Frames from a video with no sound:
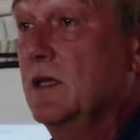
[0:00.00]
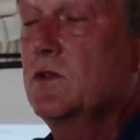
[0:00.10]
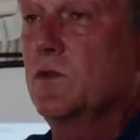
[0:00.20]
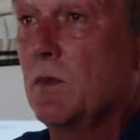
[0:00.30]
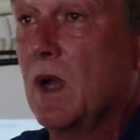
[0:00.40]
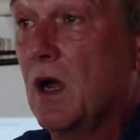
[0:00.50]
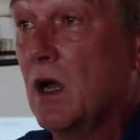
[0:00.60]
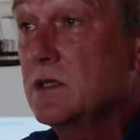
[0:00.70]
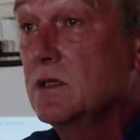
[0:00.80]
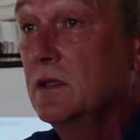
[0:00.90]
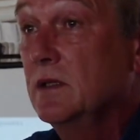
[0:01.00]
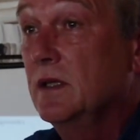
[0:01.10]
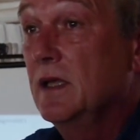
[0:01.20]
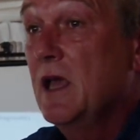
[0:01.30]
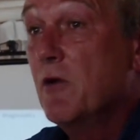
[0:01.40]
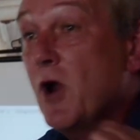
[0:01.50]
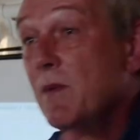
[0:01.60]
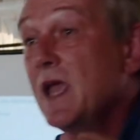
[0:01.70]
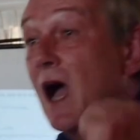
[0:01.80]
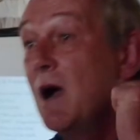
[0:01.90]
I need to for my heart.
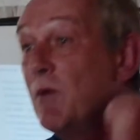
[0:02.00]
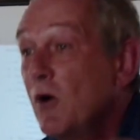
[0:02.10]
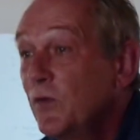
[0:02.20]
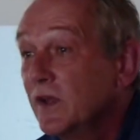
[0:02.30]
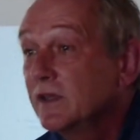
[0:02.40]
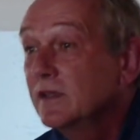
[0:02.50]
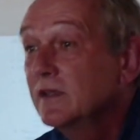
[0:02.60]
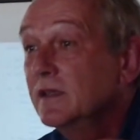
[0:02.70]
Robbie, I'm off it.